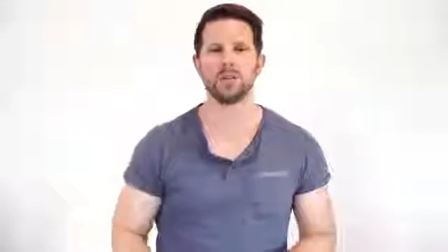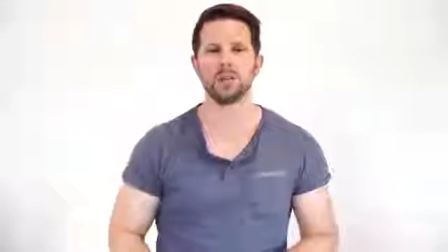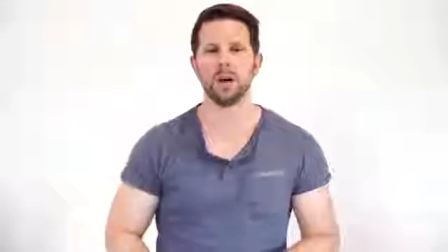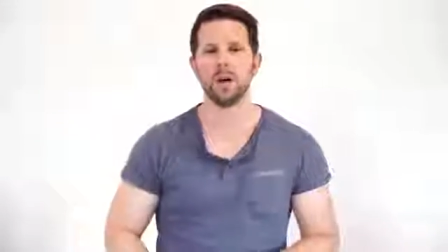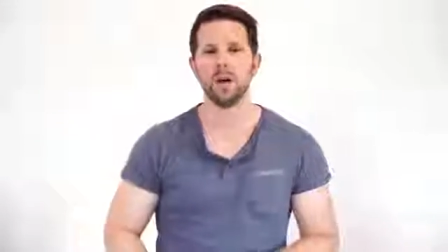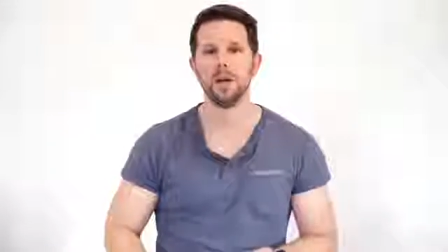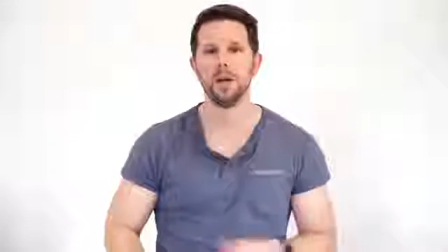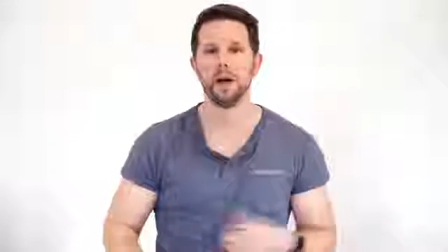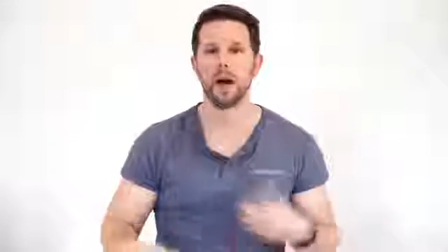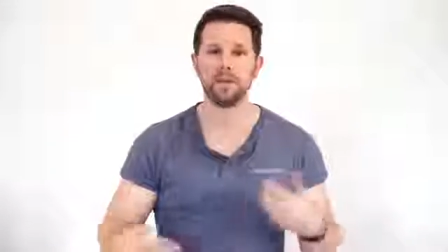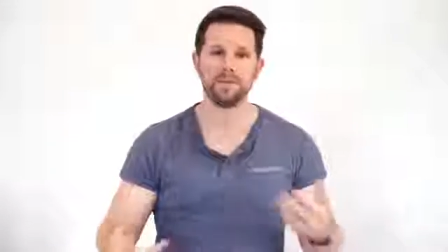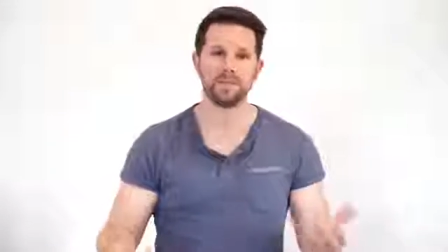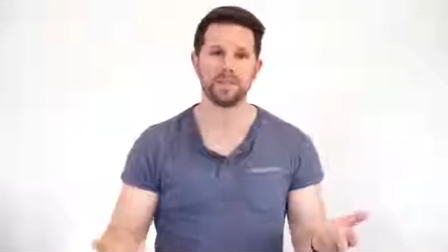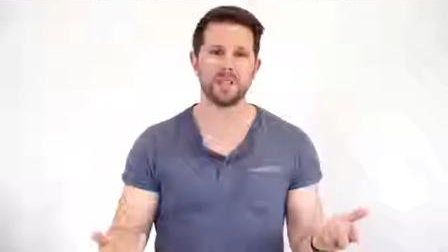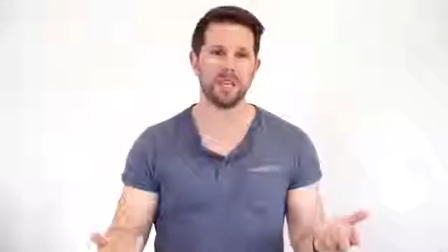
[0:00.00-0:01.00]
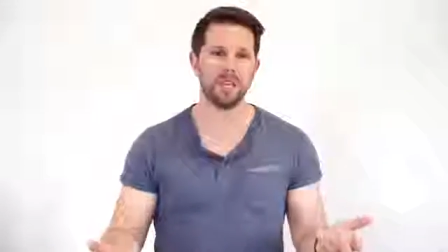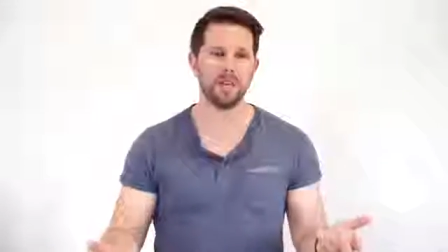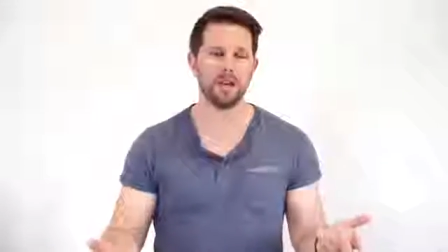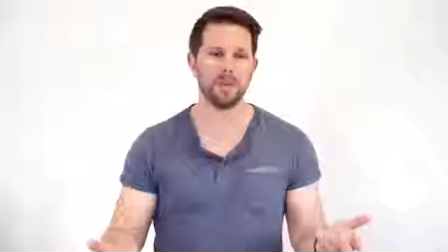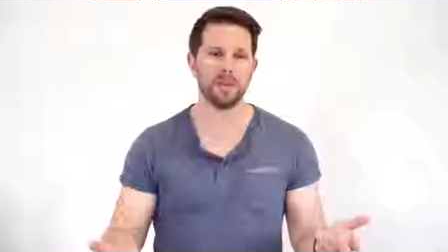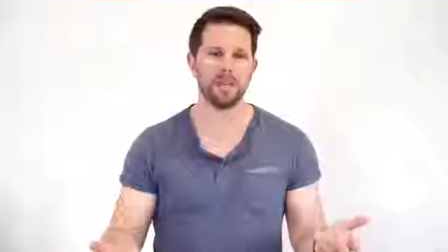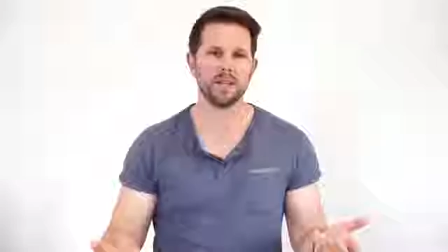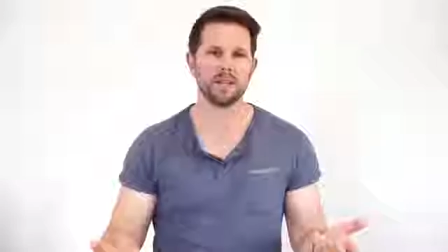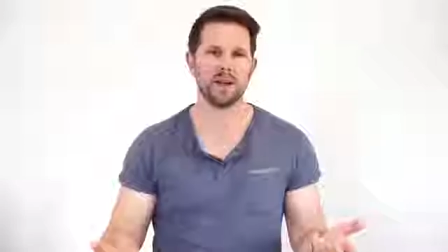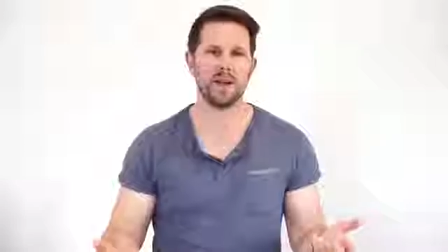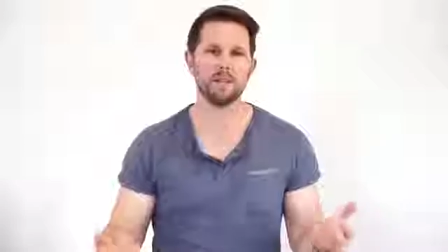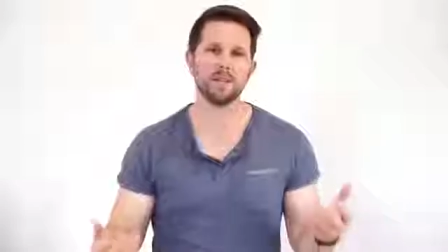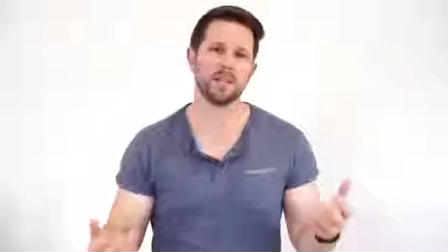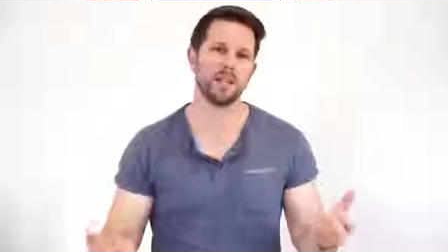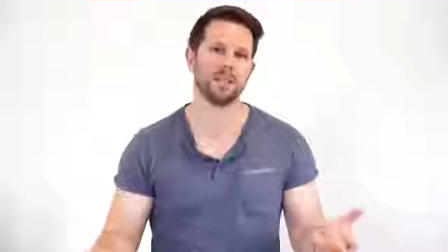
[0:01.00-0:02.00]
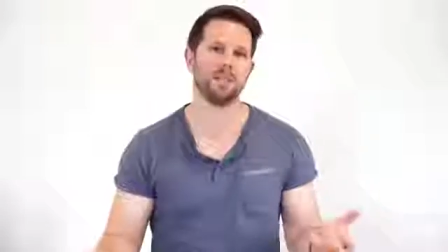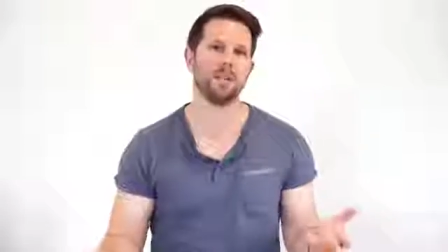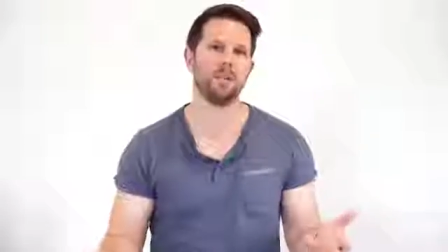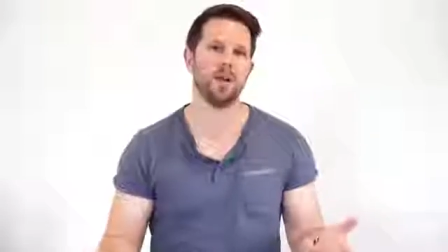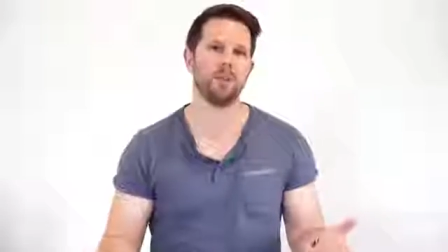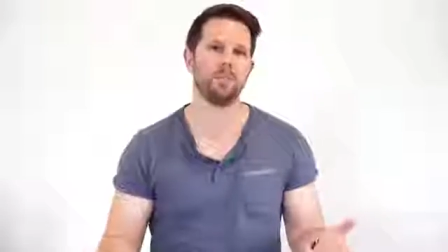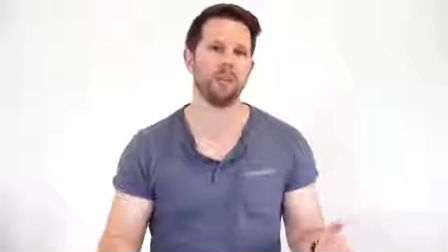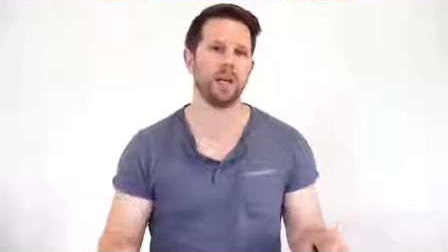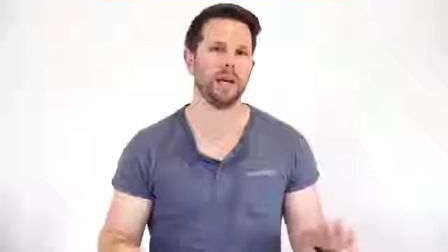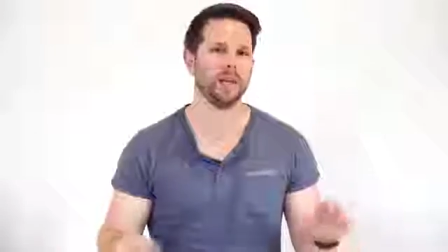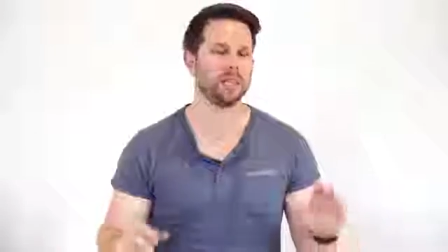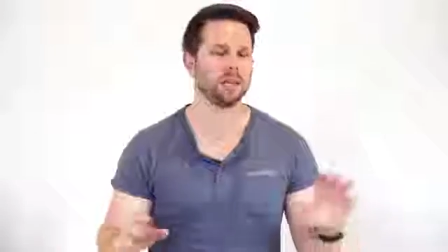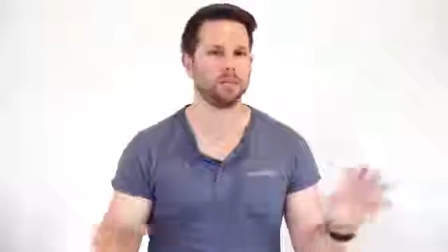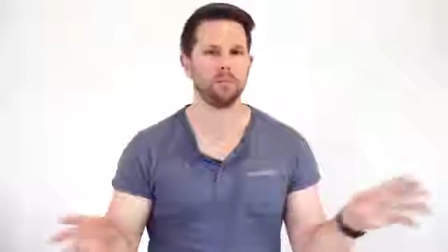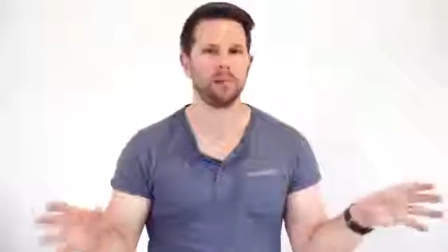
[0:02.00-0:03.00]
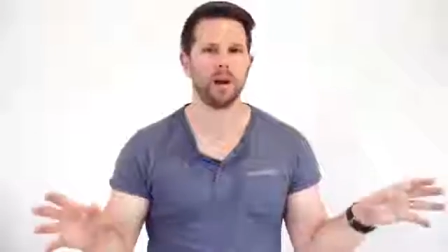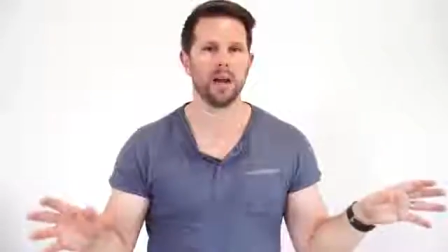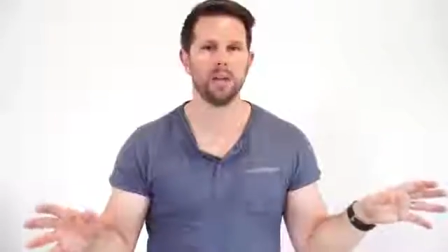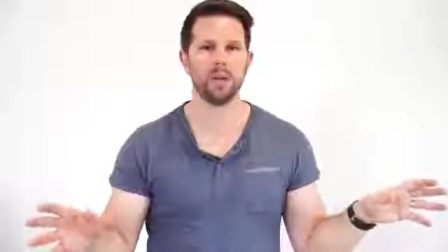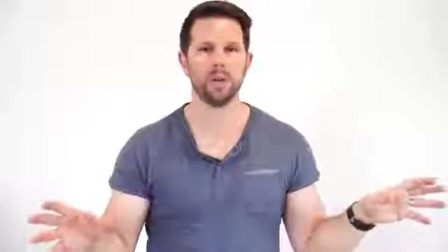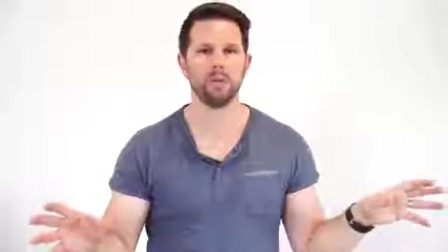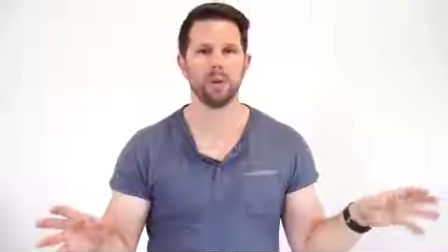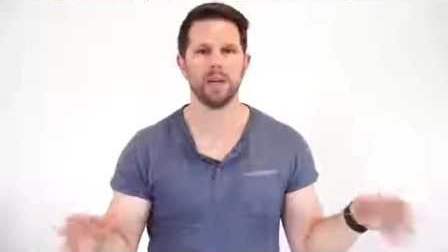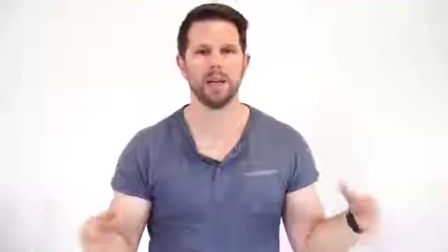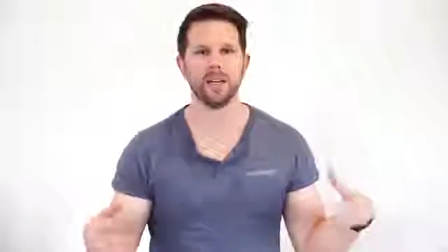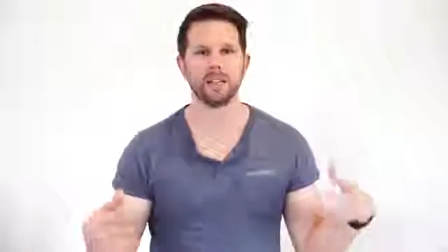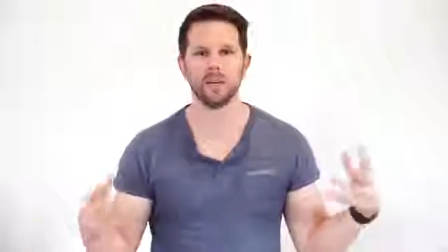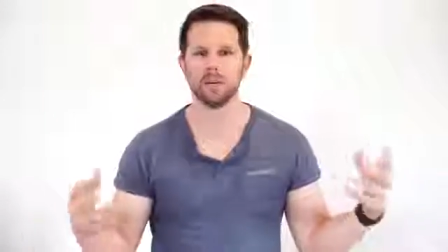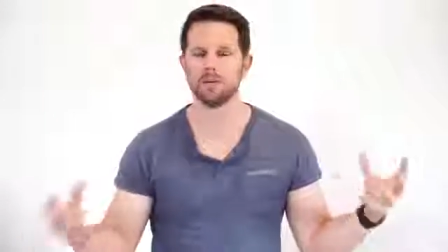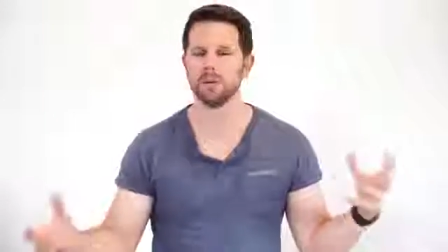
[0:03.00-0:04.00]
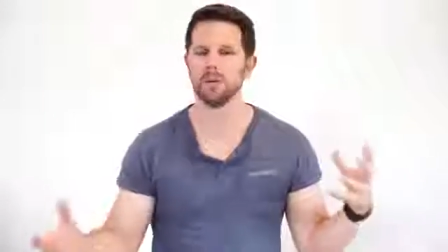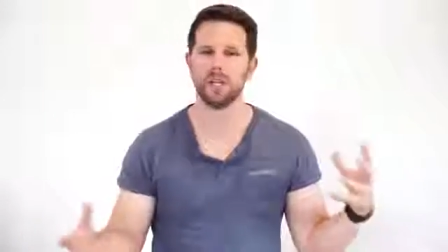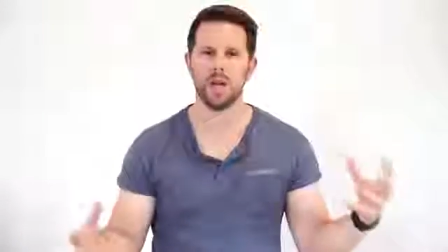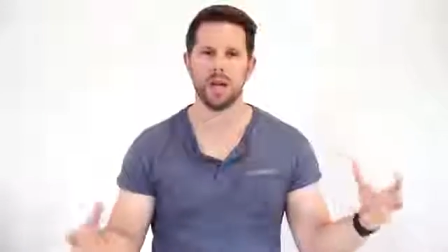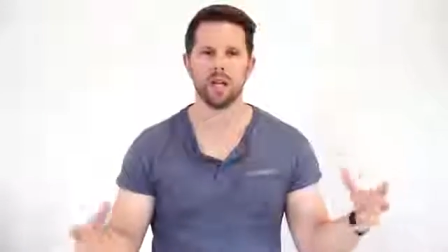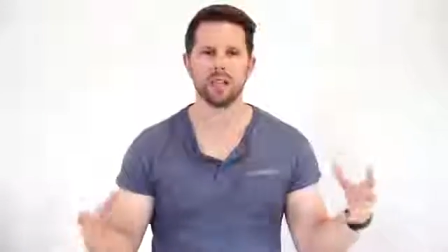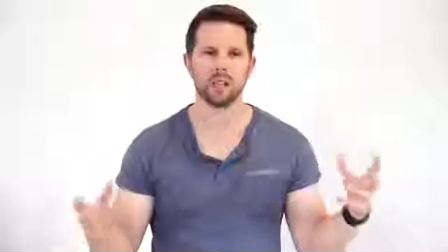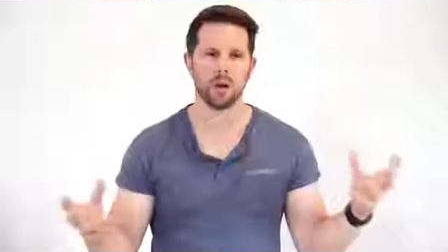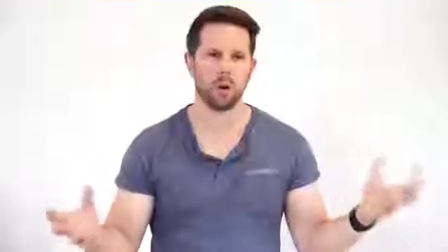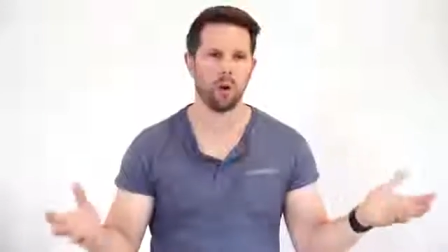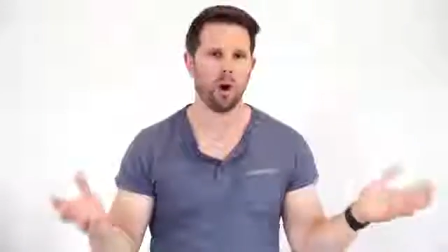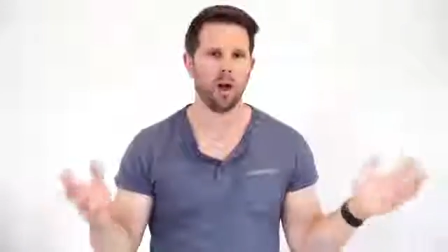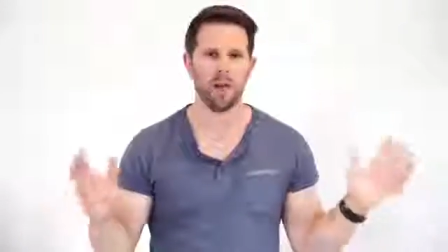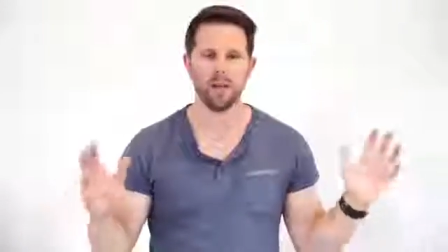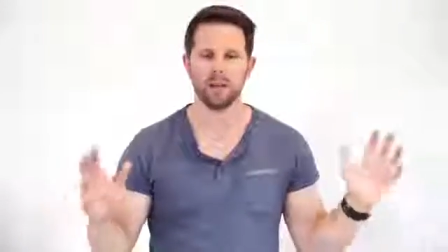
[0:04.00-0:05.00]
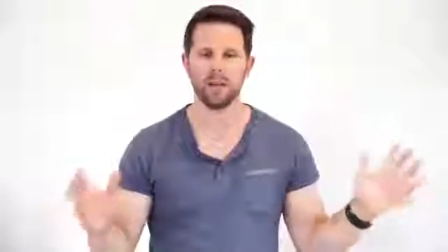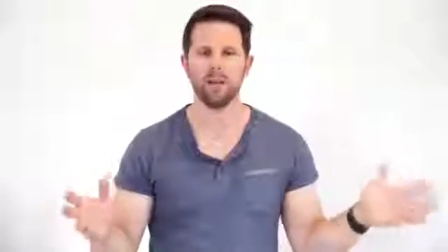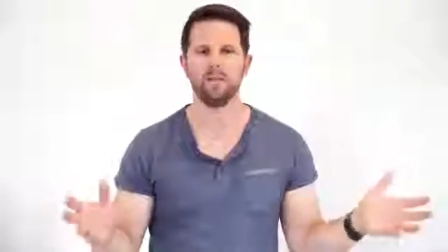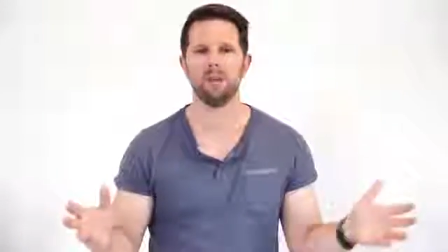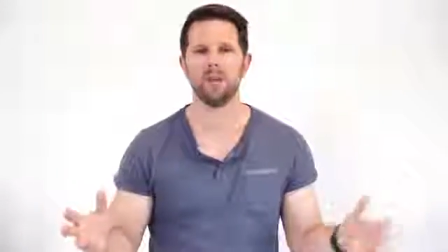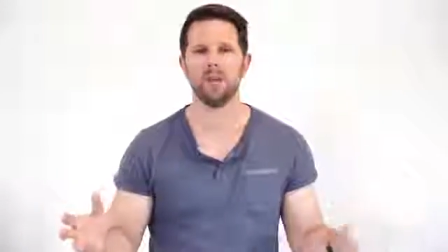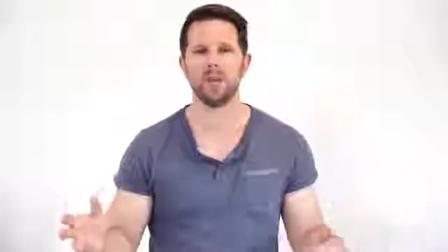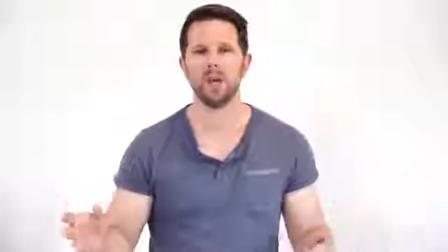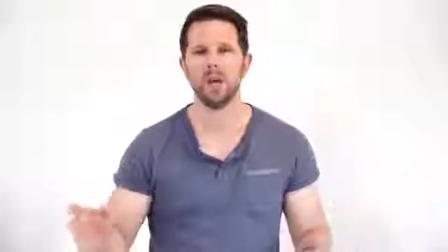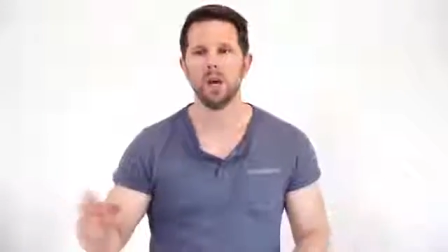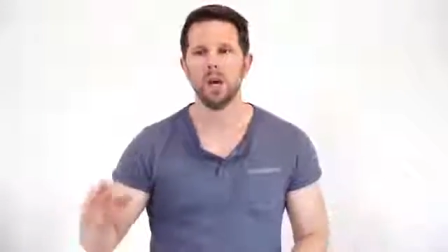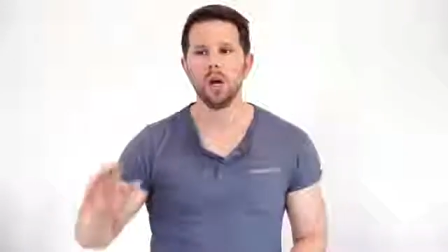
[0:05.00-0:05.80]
So I've stayed there many times, and that's a great place, brand new place, so it's really nice and quiet and convenient.